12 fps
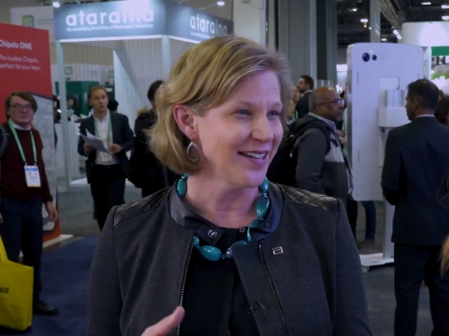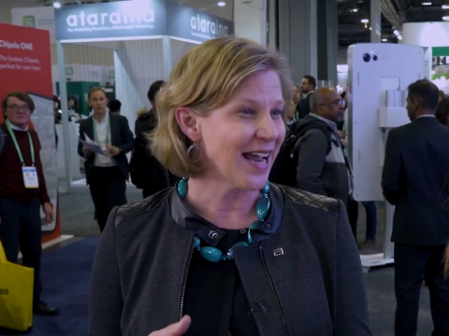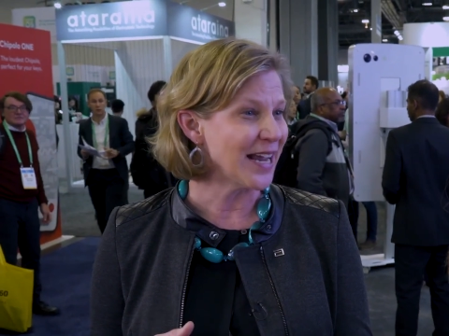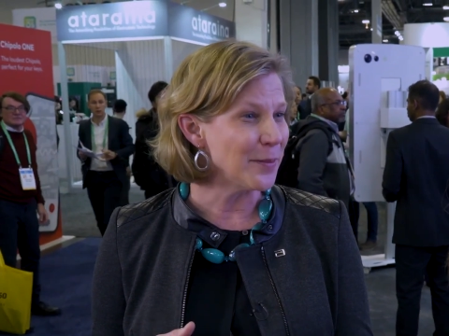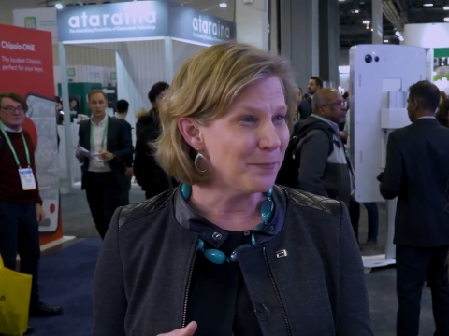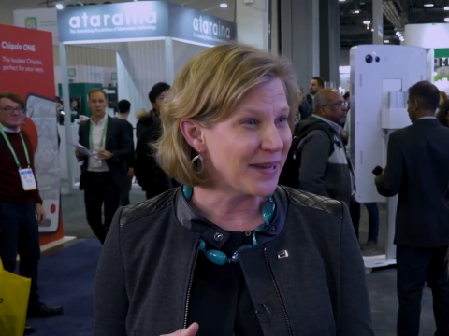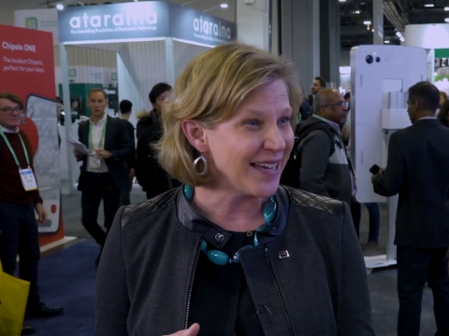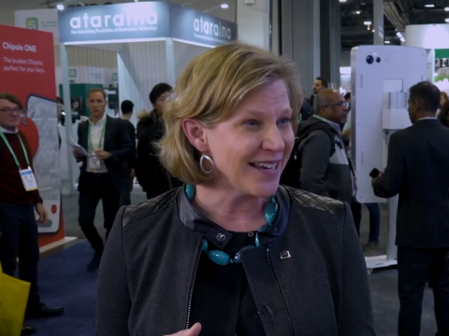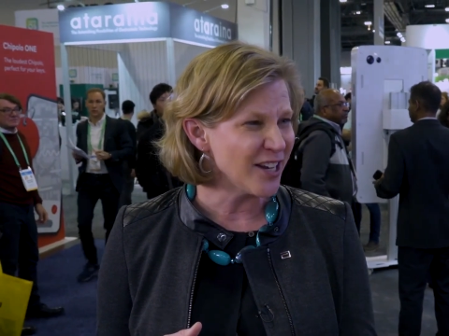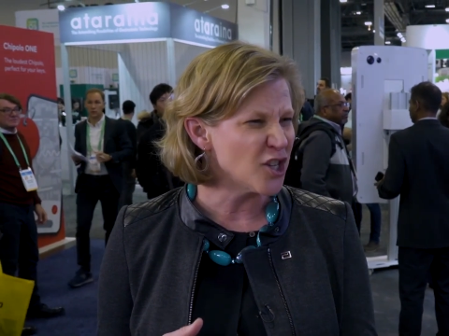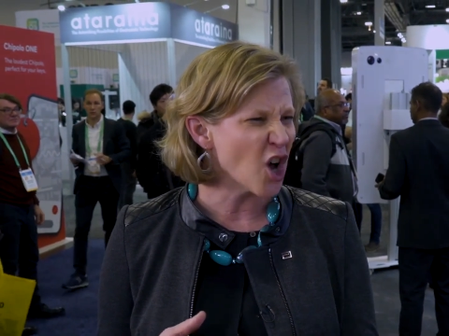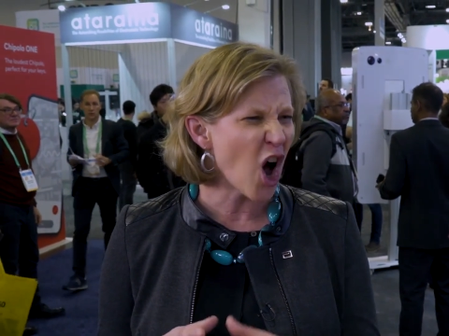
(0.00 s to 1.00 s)

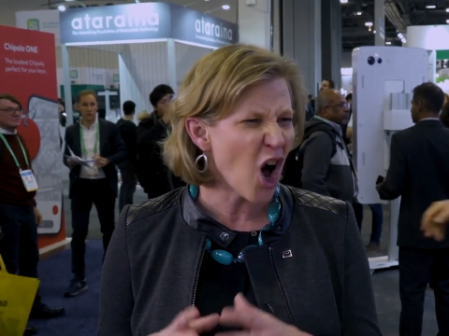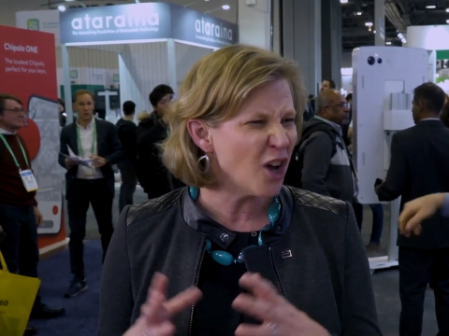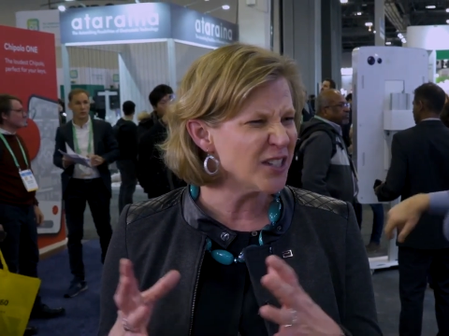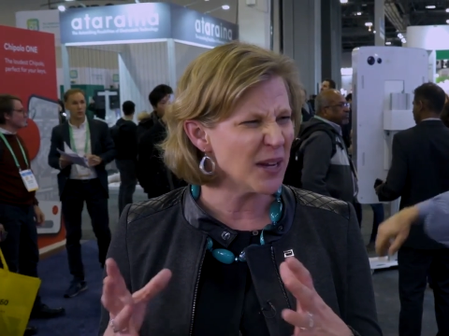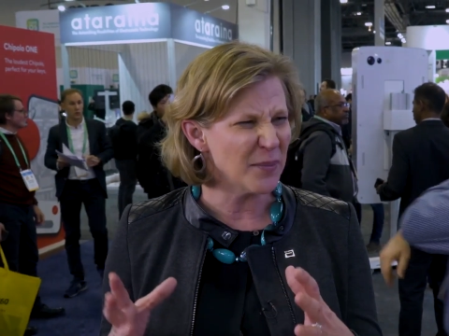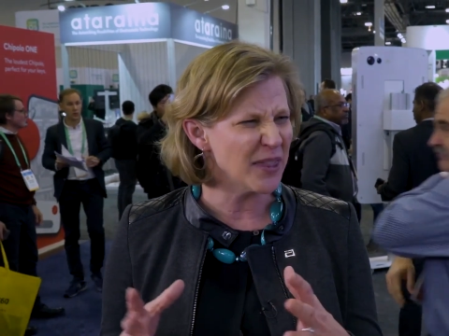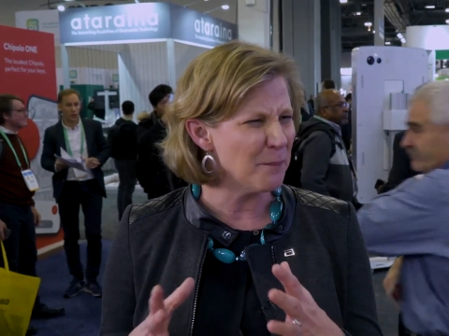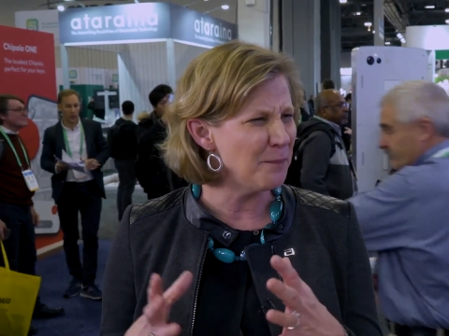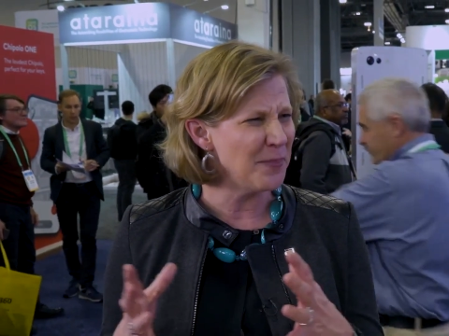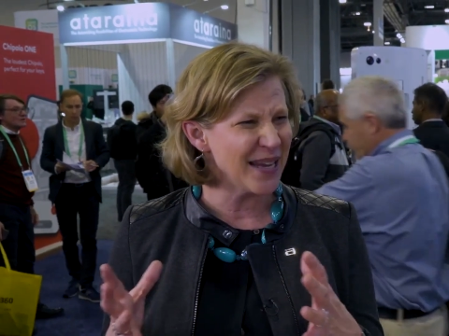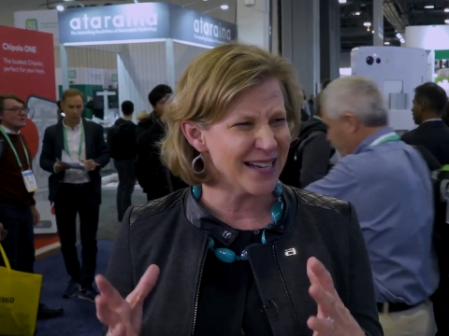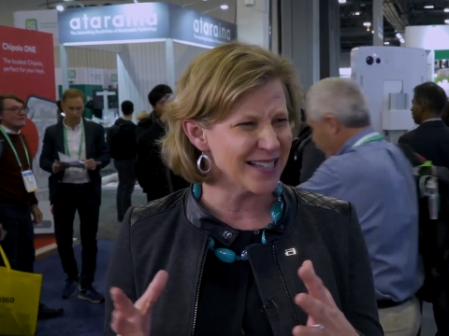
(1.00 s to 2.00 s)
diabetes, all some of the
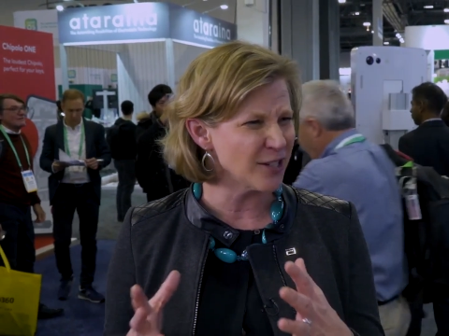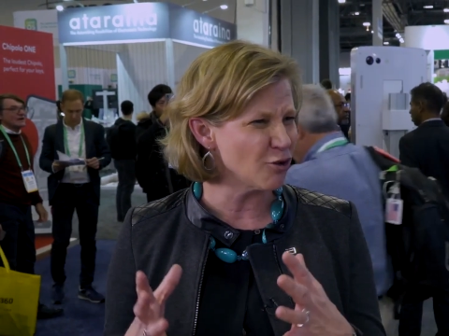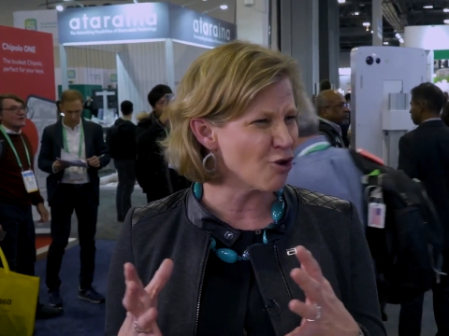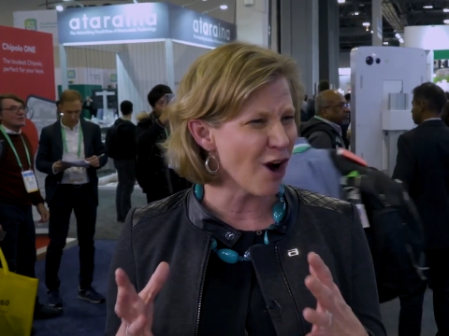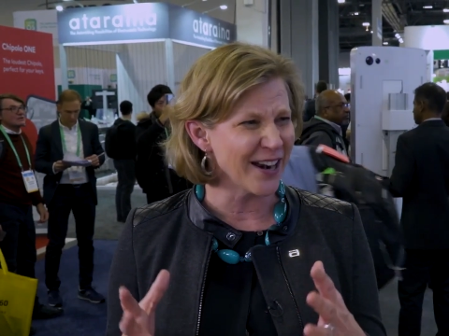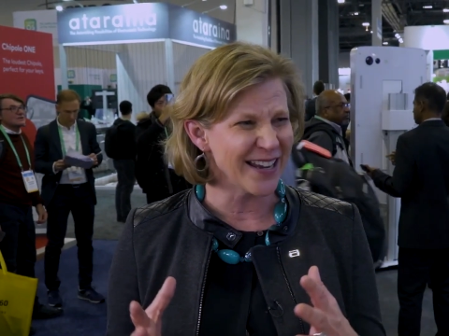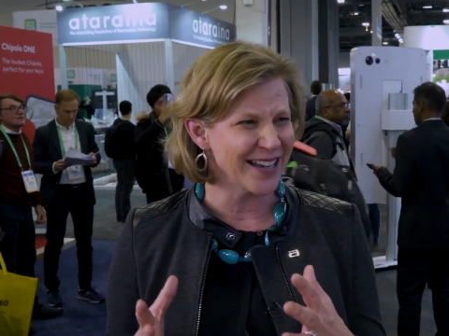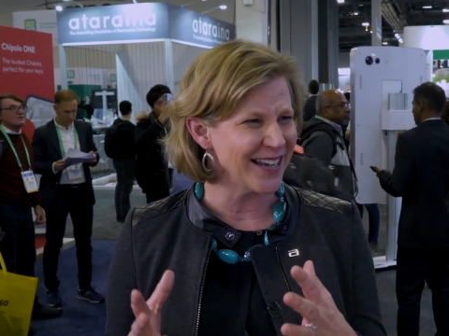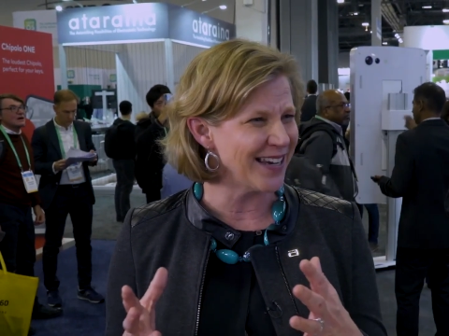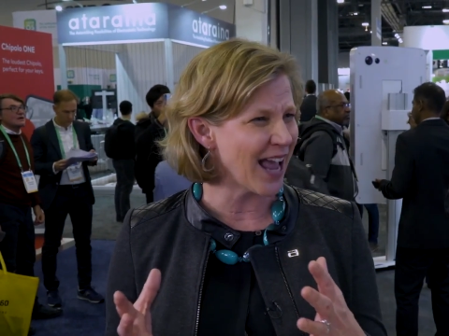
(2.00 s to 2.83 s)
biggest chronic